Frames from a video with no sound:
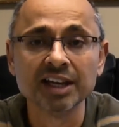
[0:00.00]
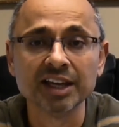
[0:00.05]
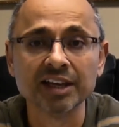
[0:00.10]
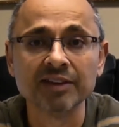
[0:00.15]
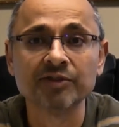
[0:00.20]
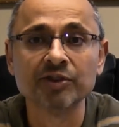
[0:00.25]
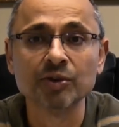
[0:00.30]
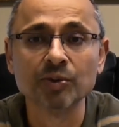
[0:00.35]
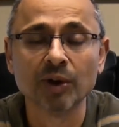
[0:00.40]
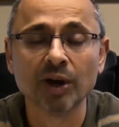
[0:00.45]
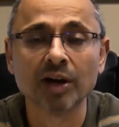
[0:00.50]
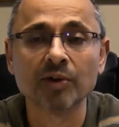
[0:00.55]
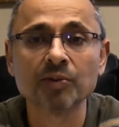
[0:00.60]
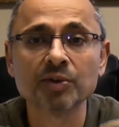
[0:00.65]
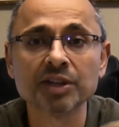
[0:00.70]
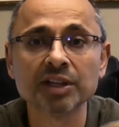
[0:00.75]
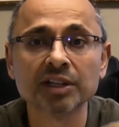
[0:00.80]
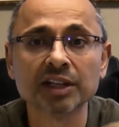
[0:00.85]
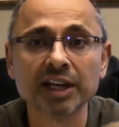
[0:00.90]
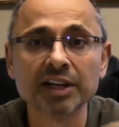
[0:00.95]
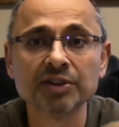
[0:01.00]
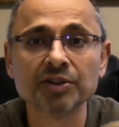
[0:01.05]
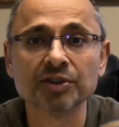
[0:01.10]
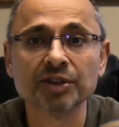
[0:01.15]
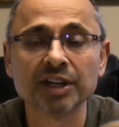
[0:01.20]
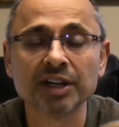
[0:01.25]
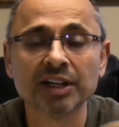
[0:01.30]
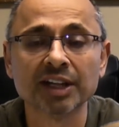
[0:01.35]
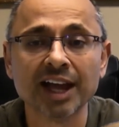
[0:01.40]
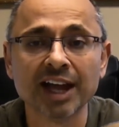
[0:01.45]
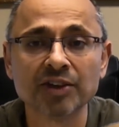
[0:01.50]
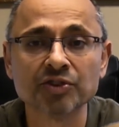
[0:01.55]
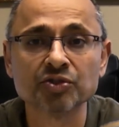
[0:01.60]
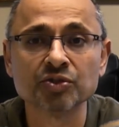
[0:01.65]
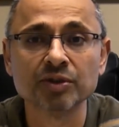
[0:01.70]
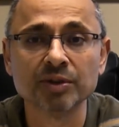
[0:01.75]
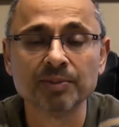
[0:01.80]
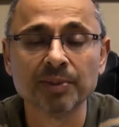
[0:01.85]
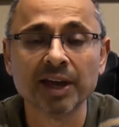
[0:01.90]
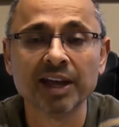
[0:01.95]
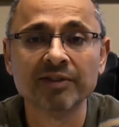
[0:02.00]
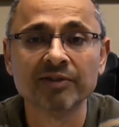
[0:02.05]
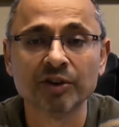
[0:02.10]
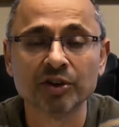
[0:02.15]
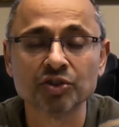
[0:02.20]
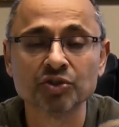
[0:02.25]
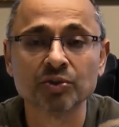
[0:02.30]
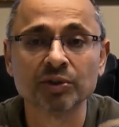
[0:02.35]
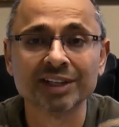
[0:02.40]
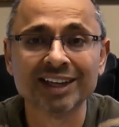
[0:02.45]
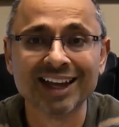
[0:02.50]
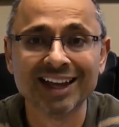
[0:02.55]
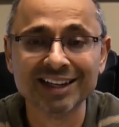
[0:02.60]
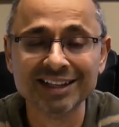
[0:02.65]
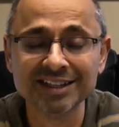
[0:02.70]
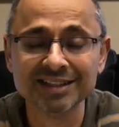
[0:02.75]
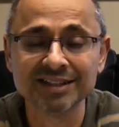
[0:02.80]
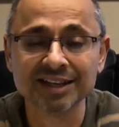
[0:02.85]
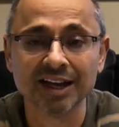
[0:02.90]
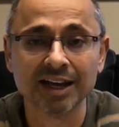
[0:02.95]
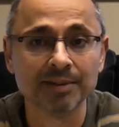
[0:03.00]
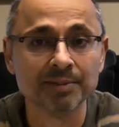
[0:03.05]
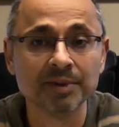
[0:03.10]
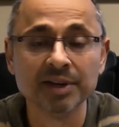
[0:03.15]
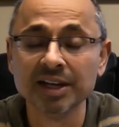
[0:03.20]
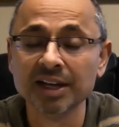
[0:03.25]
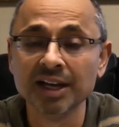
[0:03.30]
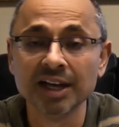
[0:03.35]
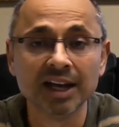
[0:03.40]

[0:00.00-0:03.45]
If you are with a lender that allows you to pay virtually any time,